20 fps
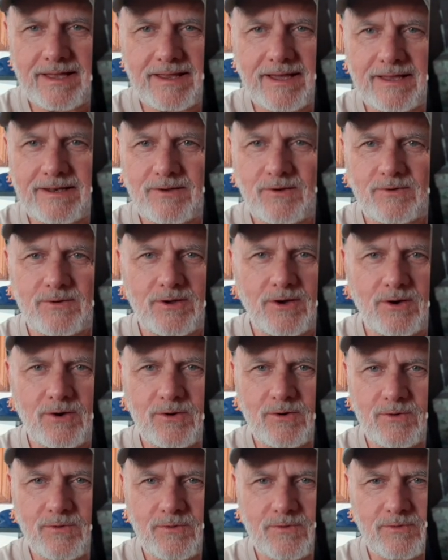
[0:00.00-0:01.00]
I, I don't
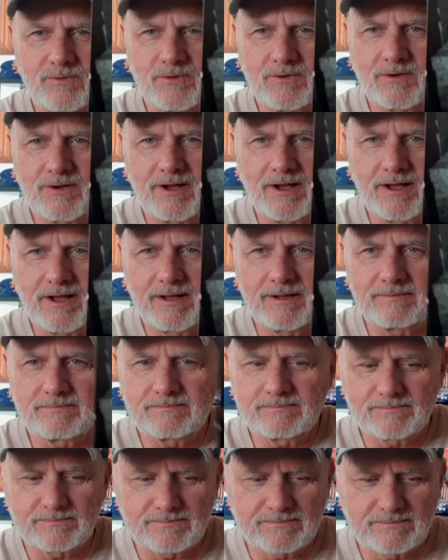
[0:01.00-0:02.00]
know.
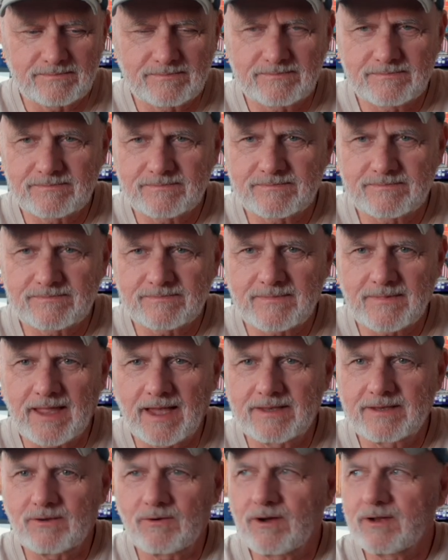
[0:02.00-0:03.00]
Um,
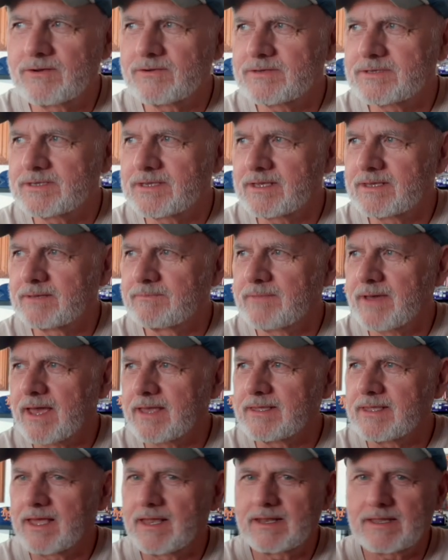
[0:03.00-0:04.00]
I don't understand the
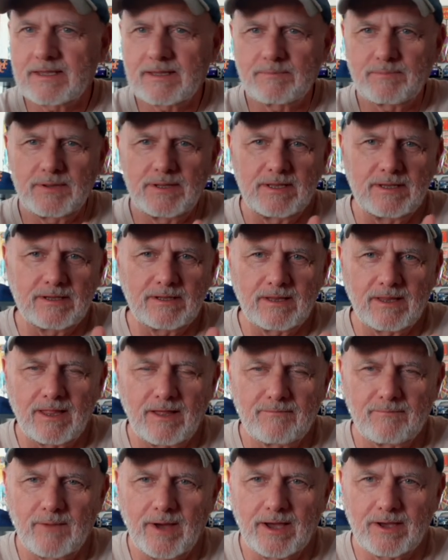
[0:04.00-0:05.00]
magnetic appeal
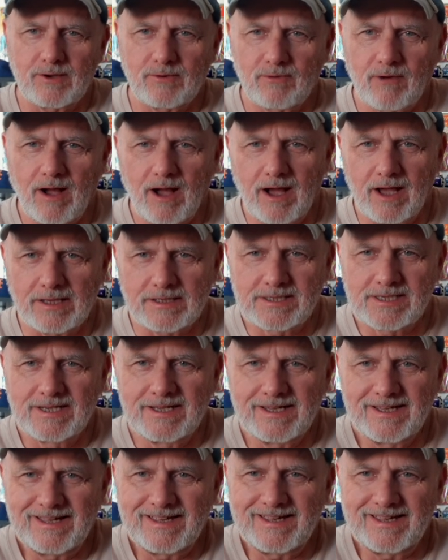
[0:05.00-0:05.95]
of my garage.